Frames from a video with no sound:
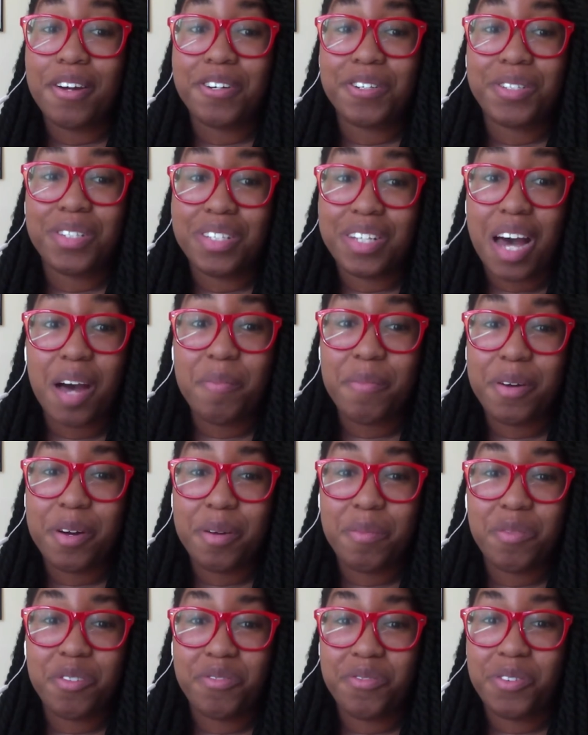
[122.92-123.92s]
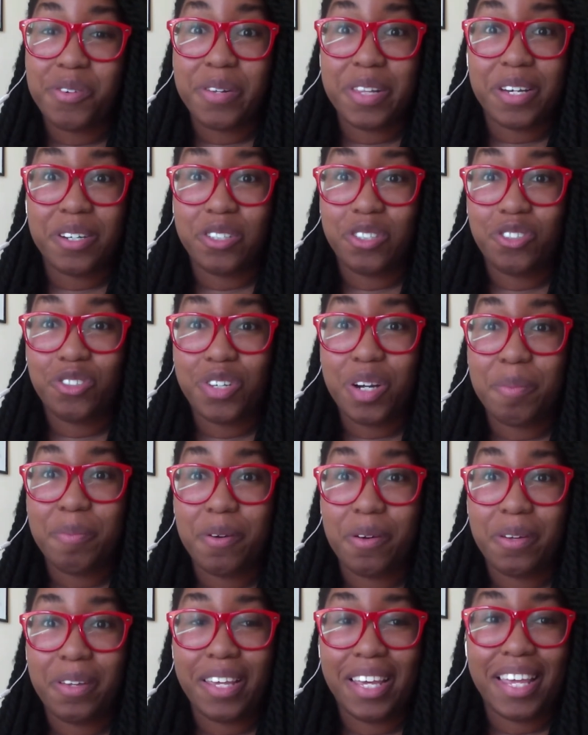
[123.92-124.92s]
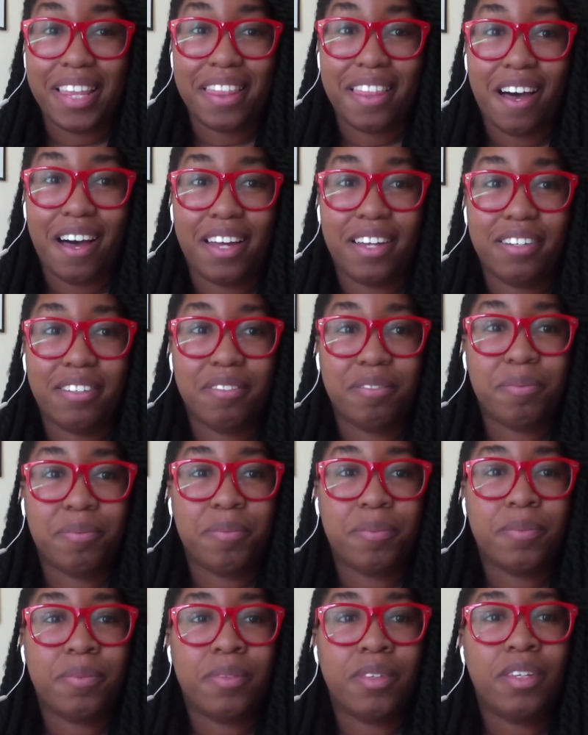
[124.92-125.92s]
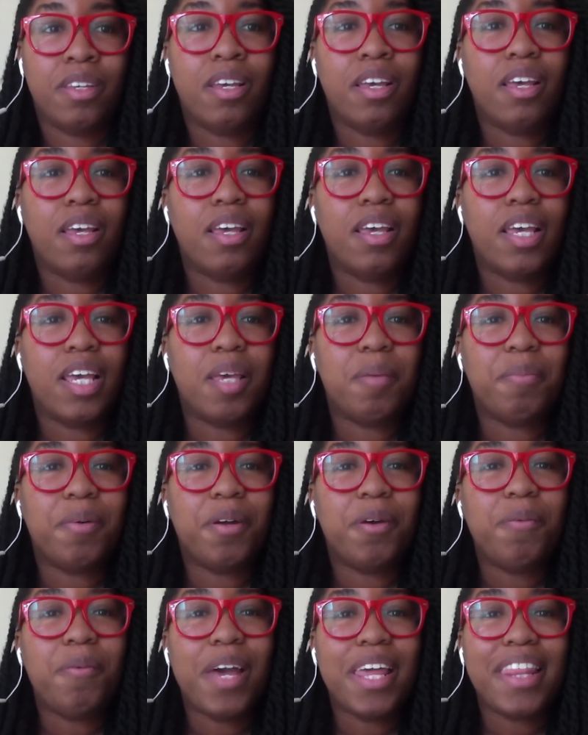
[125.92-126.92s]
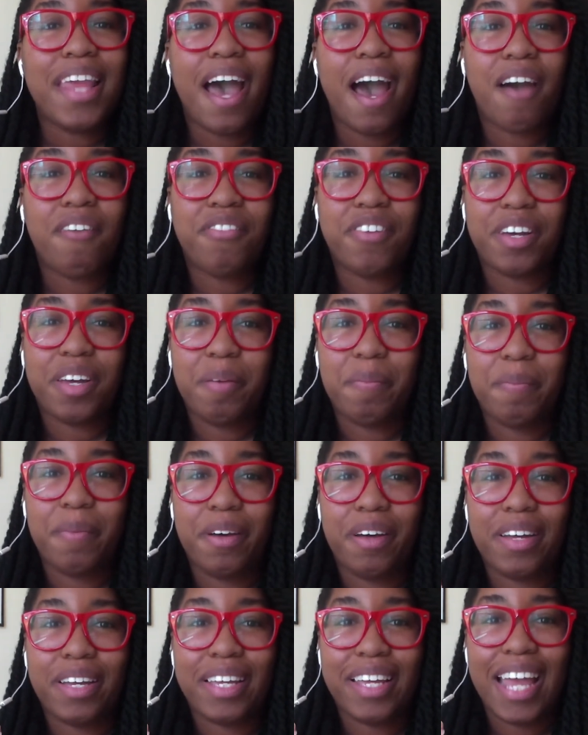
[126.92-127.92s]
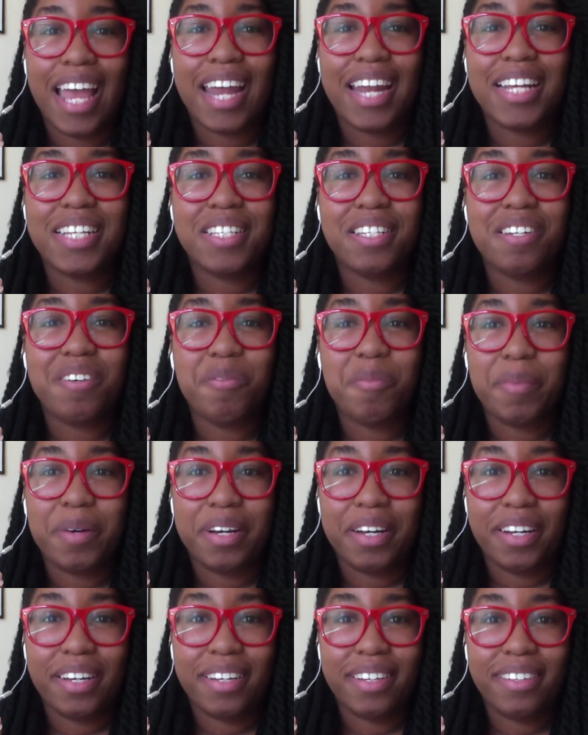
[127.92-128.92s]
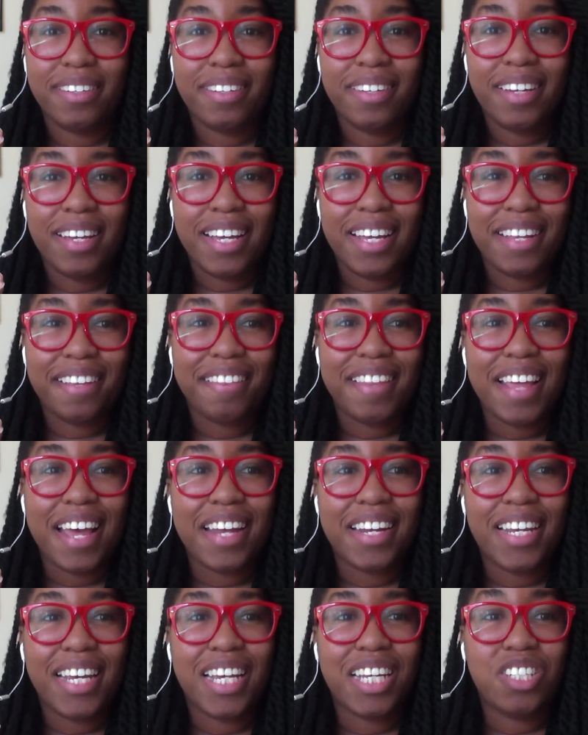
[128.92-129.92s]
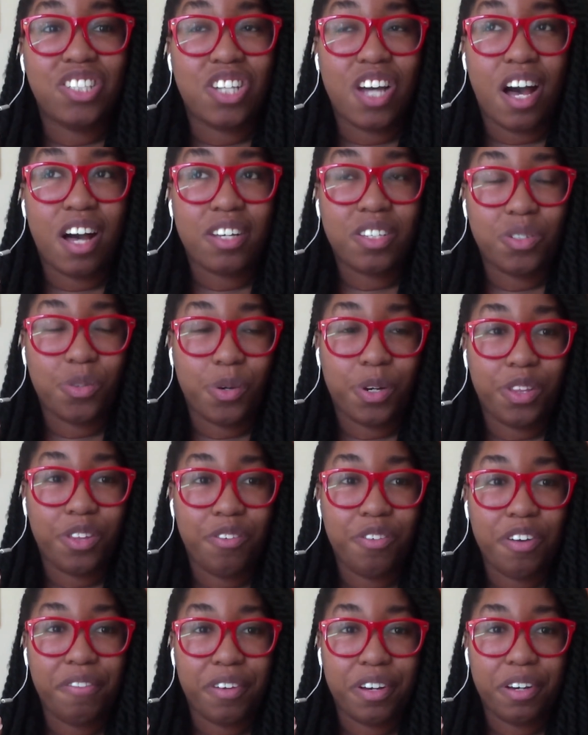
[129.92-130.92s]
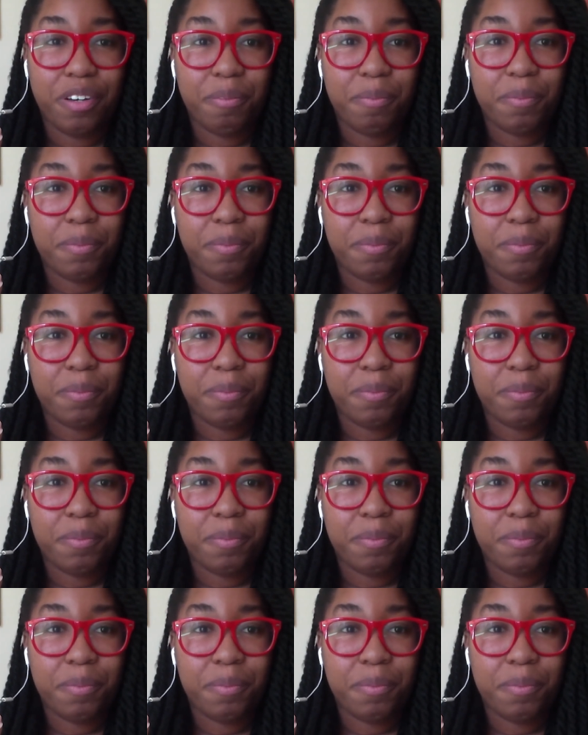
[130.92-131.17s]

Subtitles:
stop her before there's trouble," he thought. He put away the Africa book and his notebook. Then he jogged toward the river.